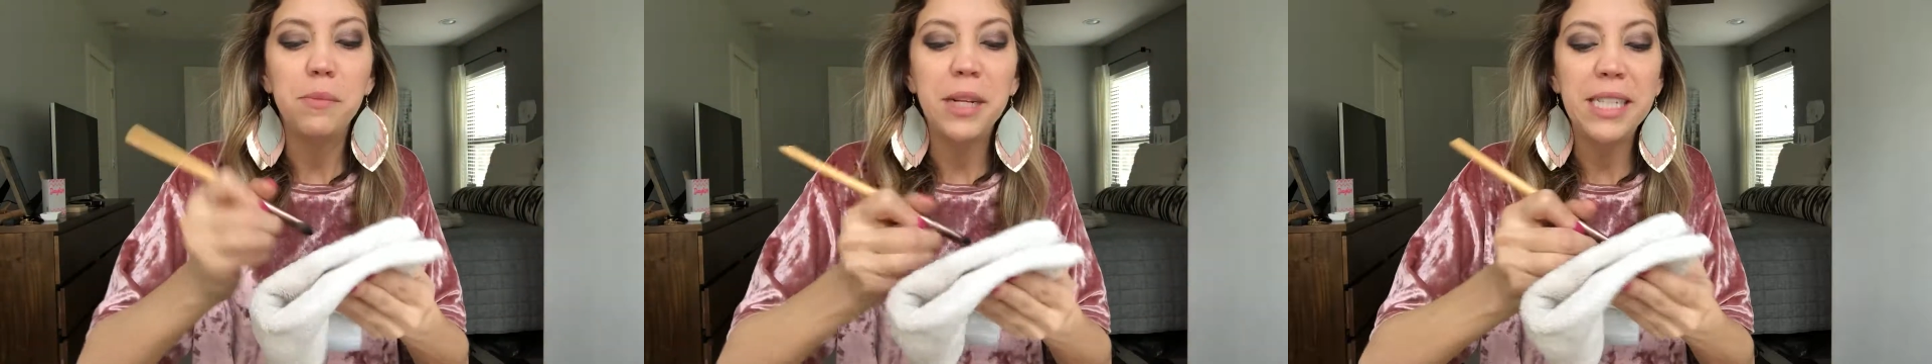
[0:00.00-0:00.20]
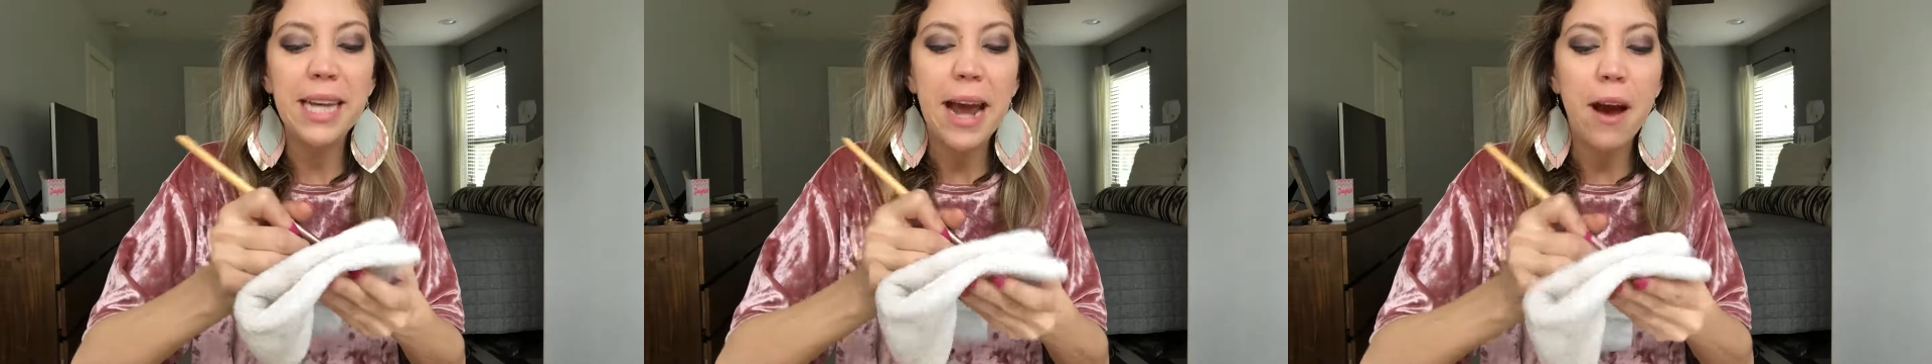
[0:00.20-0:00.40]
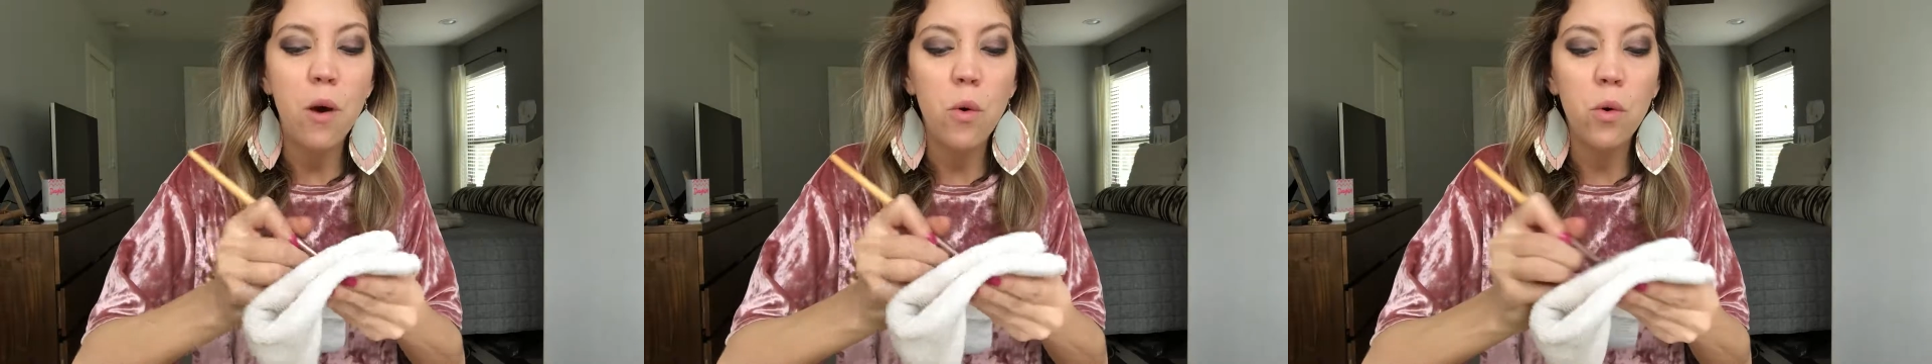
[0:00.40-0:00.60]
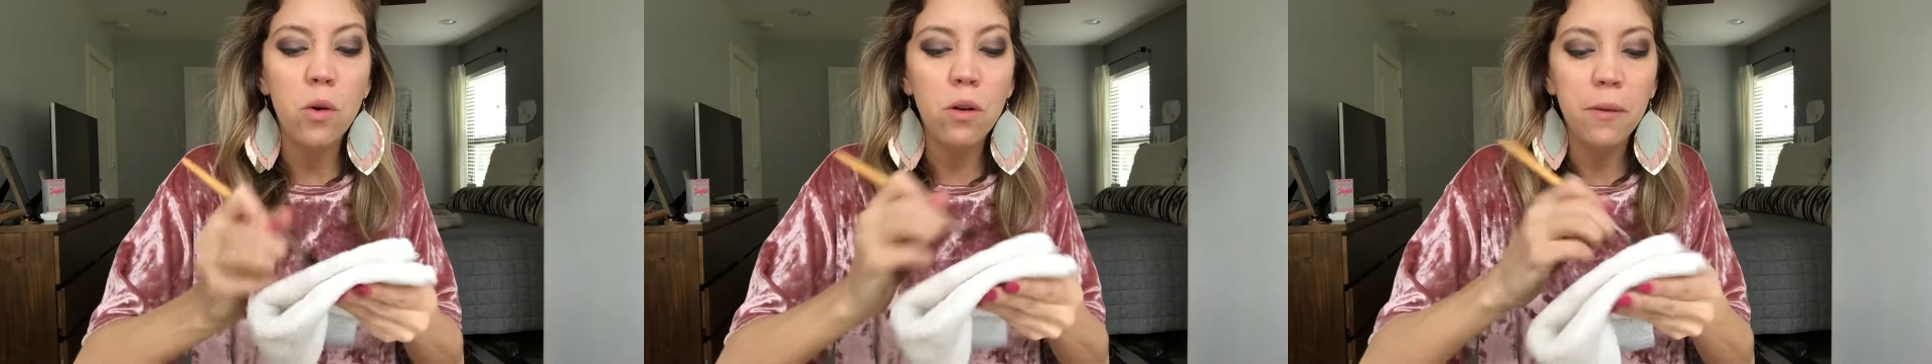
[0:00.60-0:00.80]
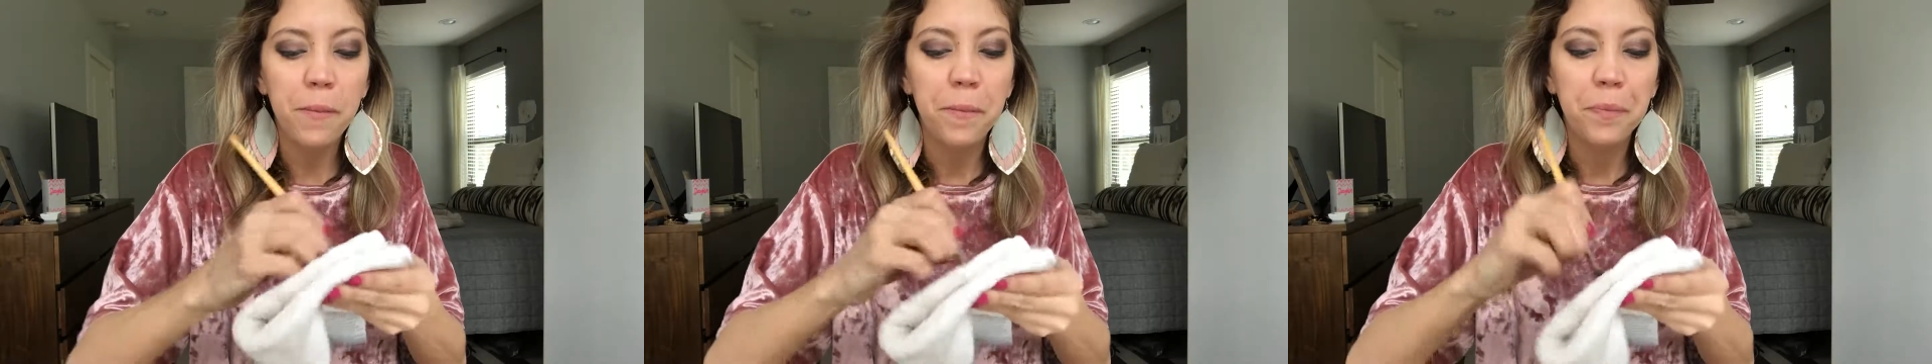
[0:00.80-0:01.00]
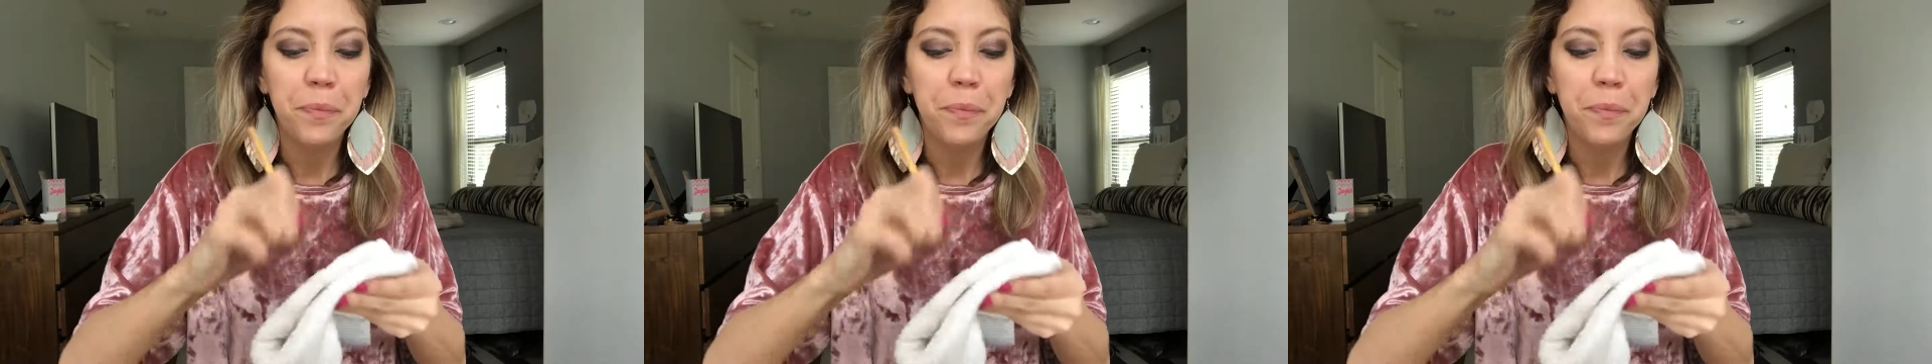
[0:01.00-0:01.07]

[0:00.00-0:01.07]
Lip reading: my towel.